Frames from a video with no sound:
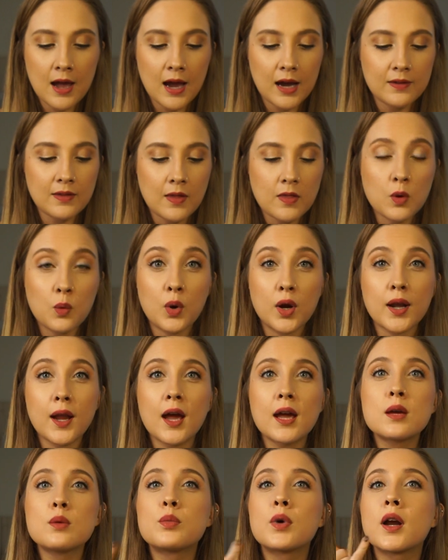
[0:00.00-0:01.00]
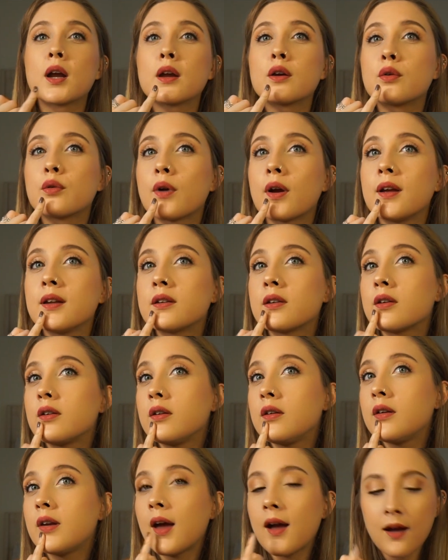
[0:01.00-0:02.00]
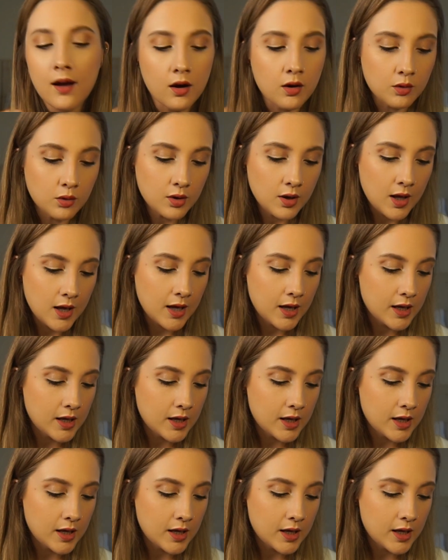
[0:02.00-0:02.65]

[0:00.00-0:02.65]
And then the one I am wearing right now